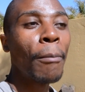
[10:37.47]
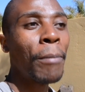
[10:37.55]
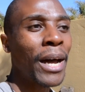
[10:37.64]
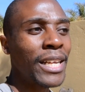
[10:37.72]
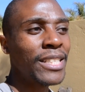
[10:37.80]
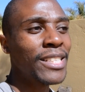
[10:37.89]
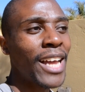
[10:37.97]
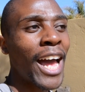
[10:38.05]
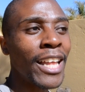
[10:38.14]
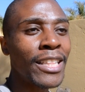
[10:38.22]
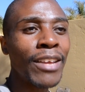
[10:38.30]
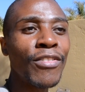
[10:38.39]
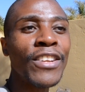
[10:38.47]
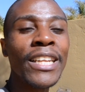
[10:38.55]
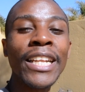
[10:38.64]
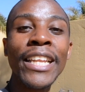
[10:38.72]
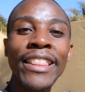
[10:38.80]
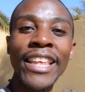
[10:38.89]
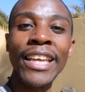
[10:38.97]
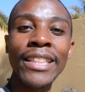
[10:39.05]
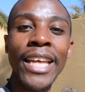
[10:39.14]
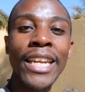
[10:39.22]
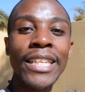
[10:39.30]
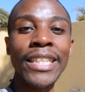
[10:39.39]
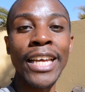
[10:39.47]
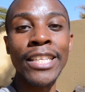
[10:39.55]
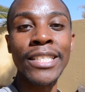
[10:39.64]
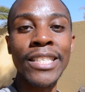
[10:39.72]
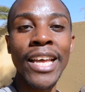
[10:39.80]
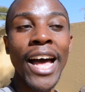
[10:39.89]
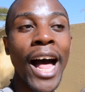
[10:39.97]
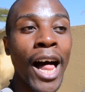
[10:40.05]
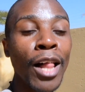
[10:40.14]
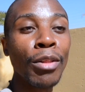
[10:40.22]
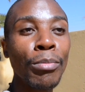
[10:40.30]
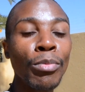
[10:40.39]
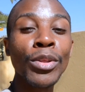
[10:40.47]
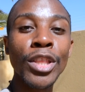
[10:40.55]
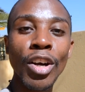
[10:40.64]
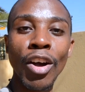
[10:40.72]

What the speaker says: but I definitely think that it does help with the